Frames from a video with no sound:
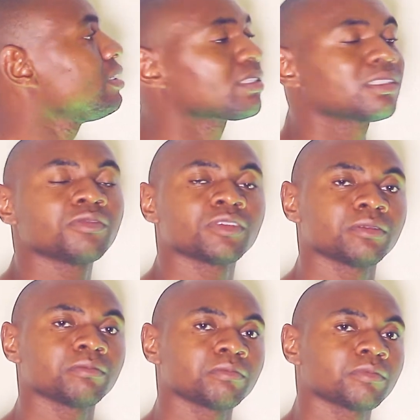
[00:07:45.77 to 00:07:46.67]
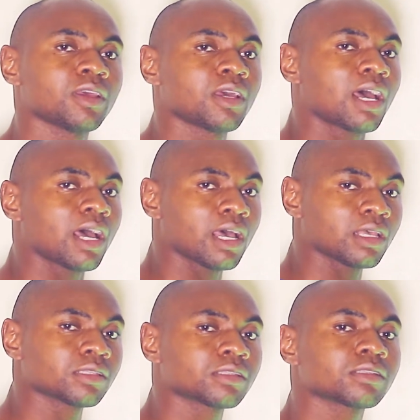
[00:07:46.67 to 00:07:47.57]
is given
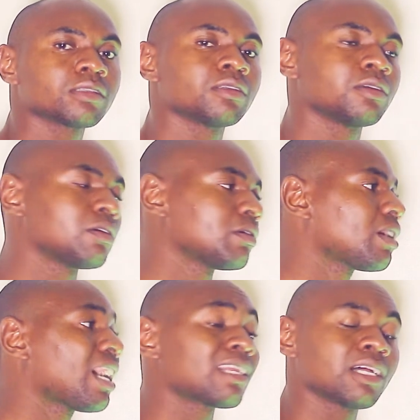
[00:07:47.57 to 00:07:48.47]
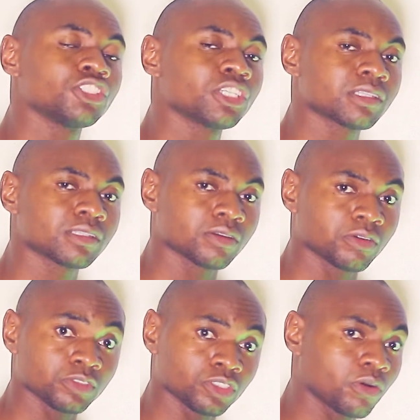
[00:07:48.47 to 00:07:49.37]
as the analgesic
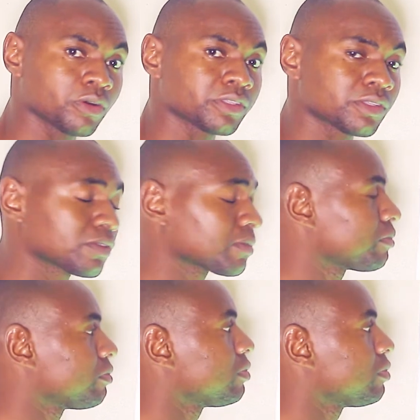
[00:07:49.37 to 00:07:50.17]
of choice.